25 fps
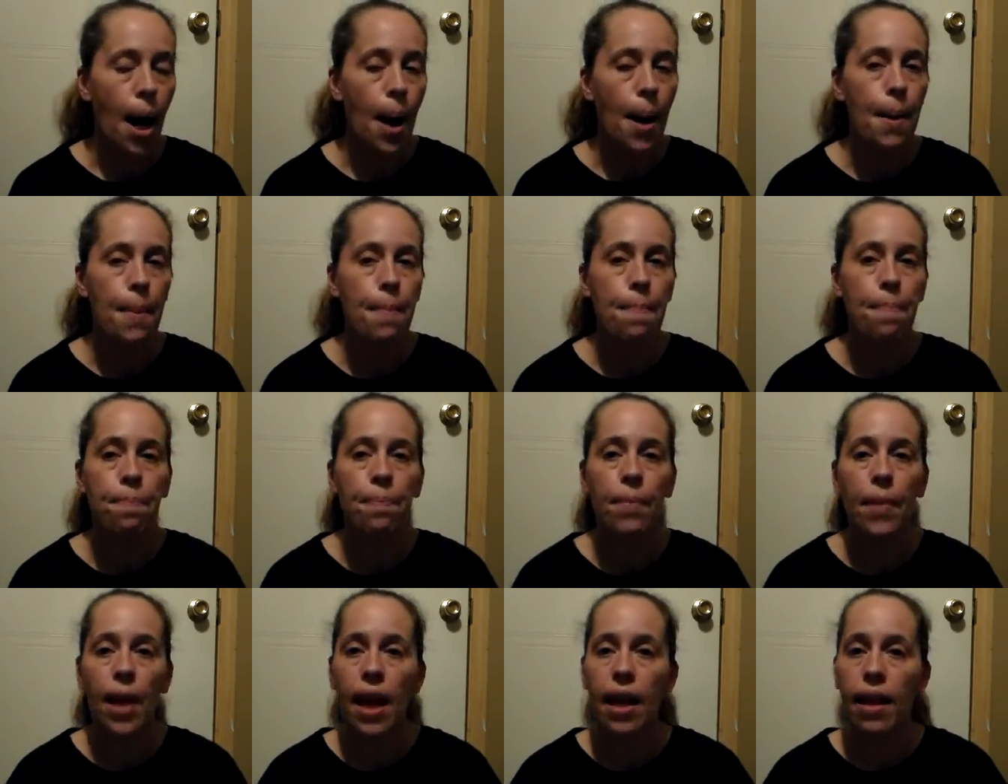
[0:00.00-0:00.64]

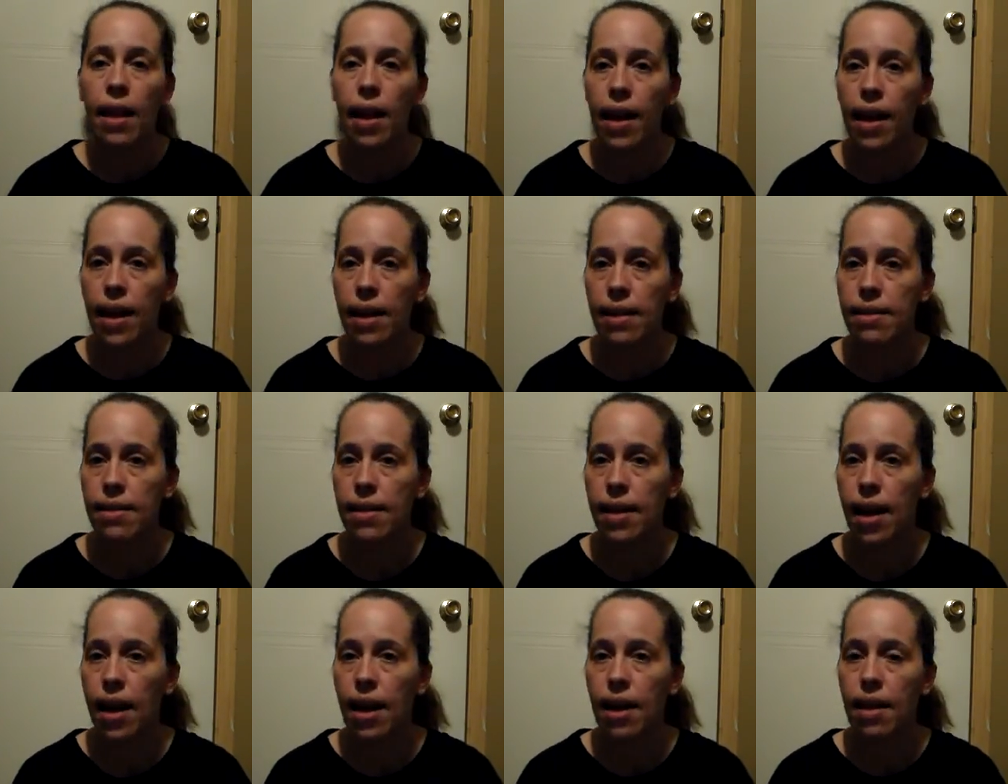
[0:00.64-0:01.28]
um, and
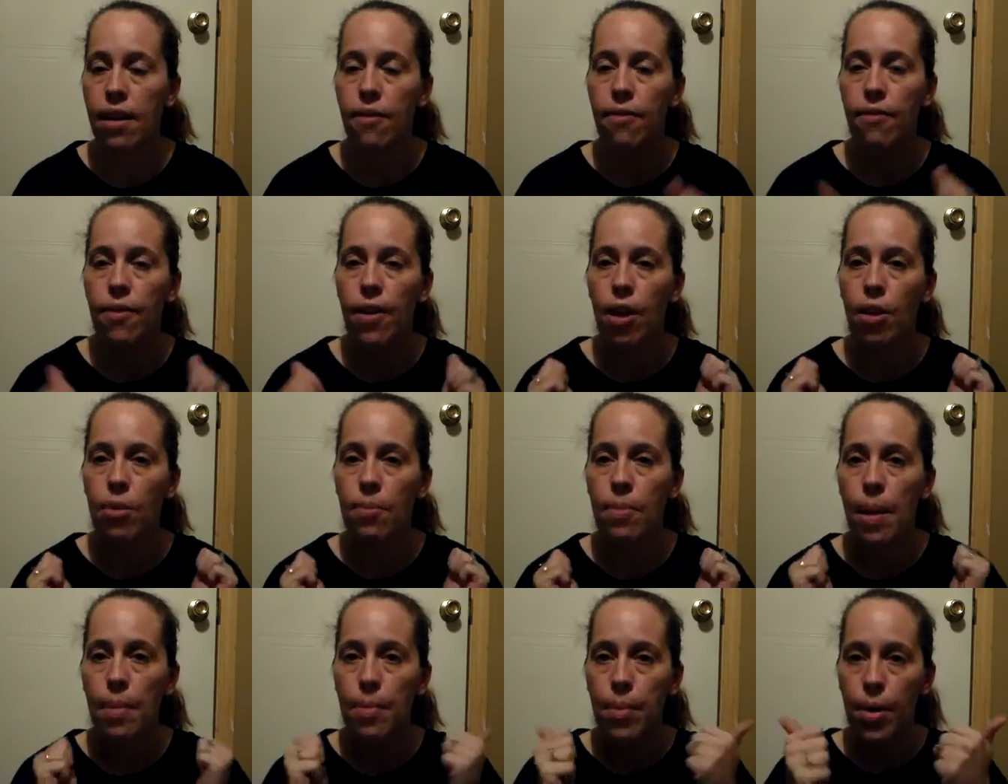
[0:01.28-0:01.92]
like I said,
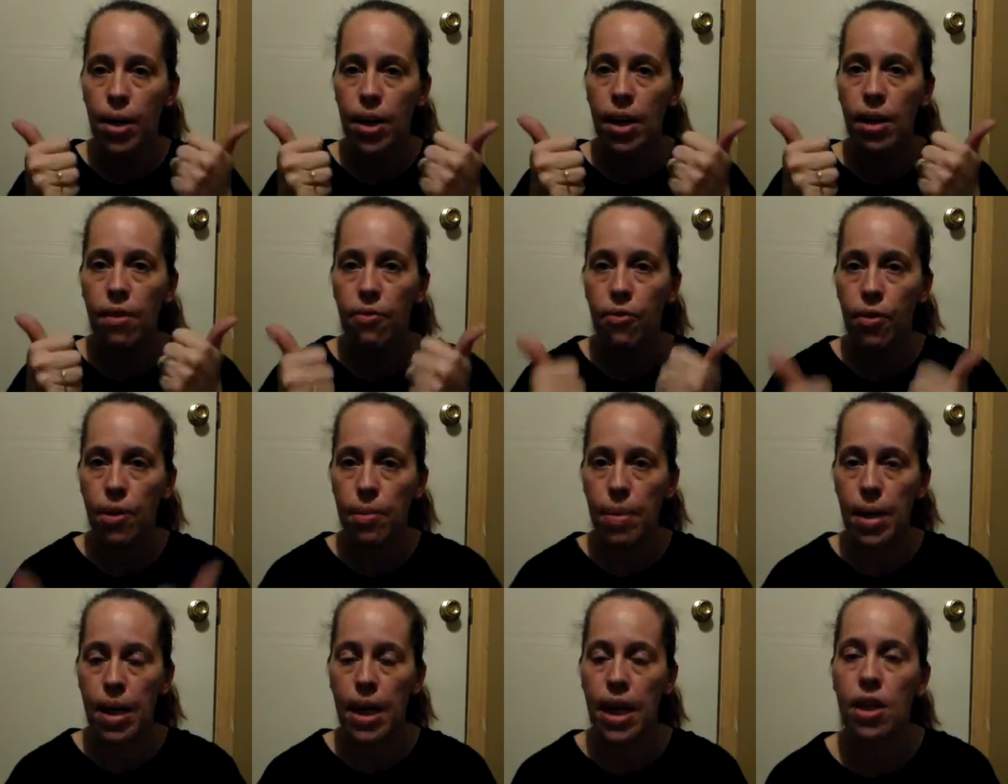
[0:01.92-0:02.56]
follow my
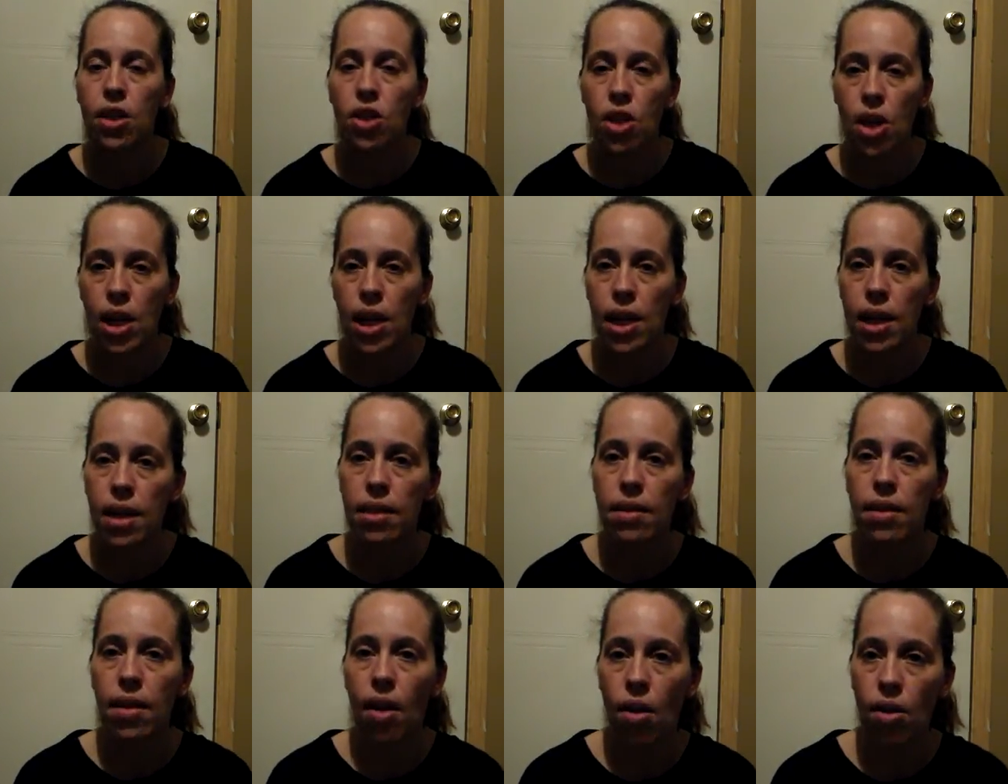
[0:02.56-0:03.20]
buddy Freebie
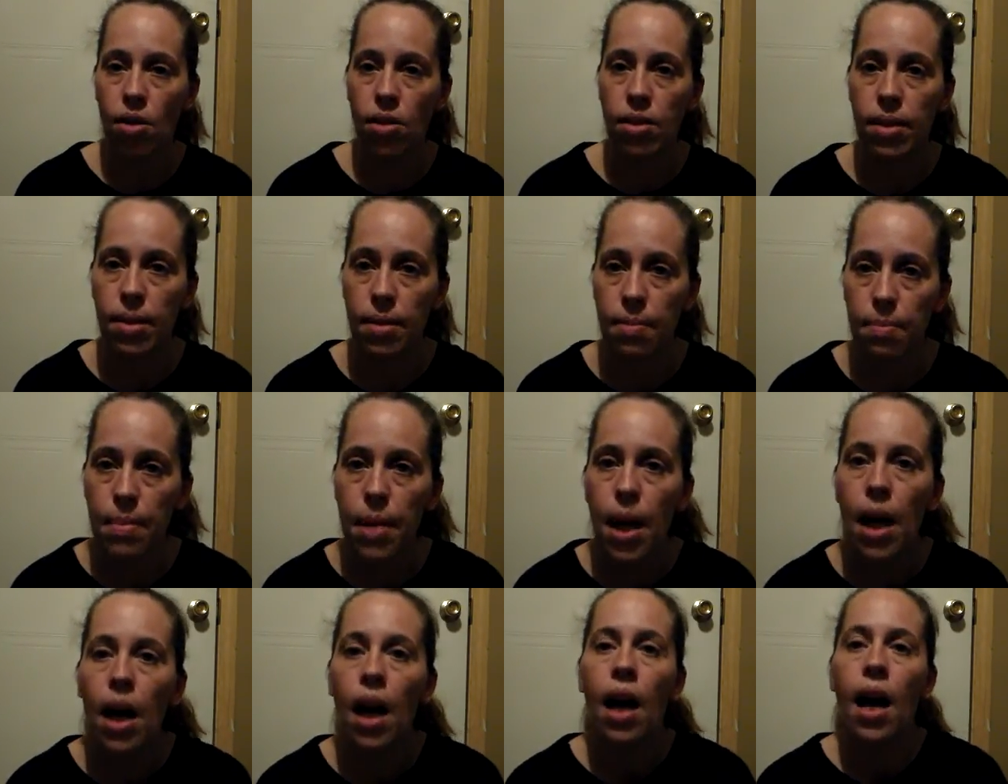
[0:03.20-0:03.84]
Ninja. He is
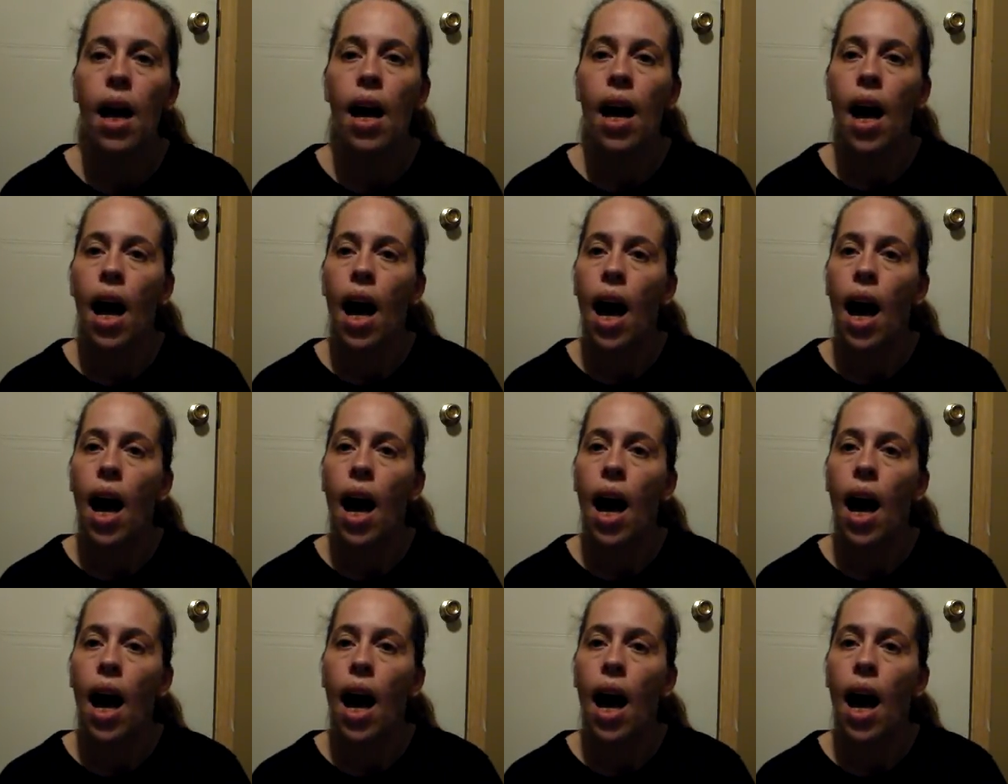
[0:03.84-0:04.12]
awesome.